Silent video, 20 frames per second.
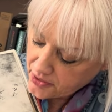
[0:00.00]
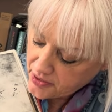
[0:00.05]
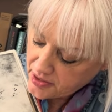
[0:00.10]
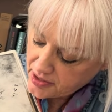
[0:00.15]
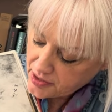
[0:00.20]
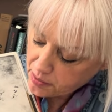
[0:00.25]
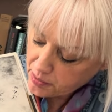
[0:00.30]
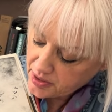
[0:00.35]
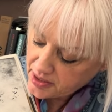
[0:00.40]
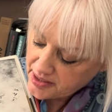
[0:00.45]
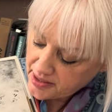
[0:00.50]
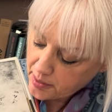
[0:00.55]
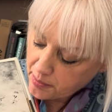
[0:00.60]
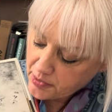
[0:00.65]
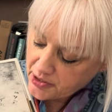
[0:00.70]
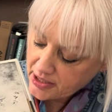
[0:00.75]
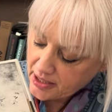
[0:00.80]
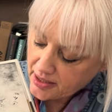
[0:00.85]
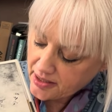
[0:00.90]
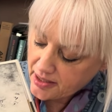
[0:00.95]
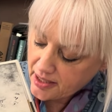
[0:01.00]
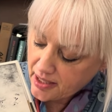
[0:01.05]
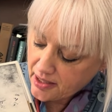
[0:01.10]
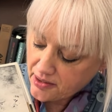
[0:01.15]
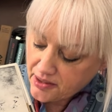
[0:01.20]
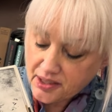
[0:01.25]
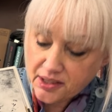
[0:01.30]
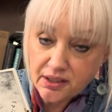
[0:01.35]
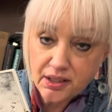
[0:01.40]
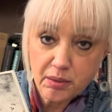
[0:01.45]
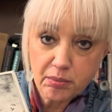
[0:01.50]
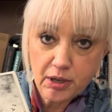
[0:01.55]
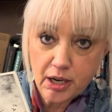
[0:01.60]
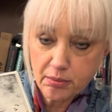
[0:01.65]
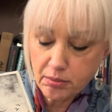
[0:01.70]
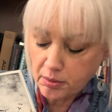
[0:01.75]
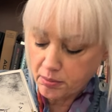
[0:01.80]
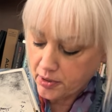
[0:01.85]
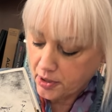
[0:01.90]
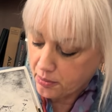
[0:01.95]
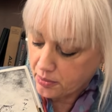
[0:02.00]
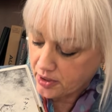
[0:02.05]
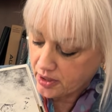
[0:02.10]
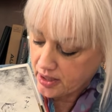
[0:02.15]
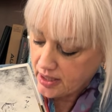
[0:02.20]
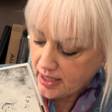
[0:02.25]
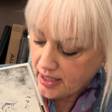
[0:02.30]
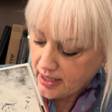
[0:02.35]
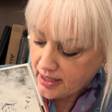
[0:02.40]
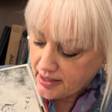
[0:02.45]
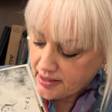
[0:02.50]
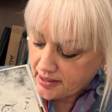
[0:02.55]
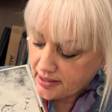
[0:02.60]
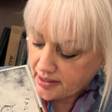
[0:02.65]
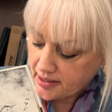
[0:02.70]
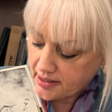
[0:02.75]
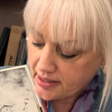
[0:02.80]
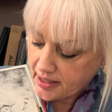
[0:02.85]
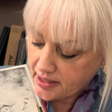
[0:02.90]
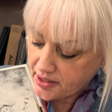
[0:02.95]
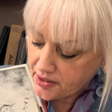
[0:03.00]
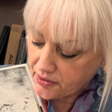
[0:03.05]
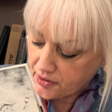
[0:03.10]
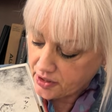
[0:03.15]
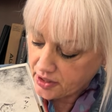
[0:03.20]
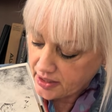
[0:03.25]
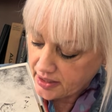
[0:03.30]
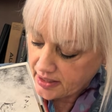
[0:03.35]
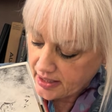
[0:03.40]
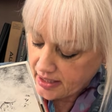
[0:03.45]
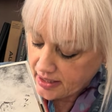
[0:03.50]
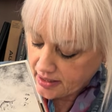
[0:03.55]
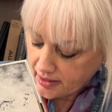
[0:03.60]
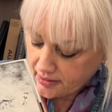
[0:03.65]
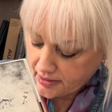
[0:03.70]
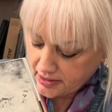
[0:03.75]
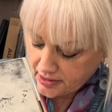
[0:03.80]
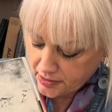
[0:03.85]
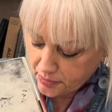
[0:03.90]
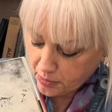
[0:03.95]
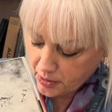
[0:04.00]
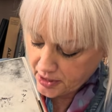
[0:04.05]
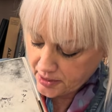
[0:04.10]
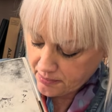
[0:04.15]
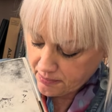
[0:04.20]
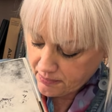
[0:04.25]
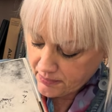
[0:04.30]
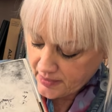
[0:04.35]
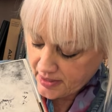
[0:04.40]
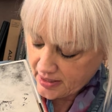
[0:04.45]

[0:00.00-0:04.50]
This one is upside down, so they probably were successful in getting this one.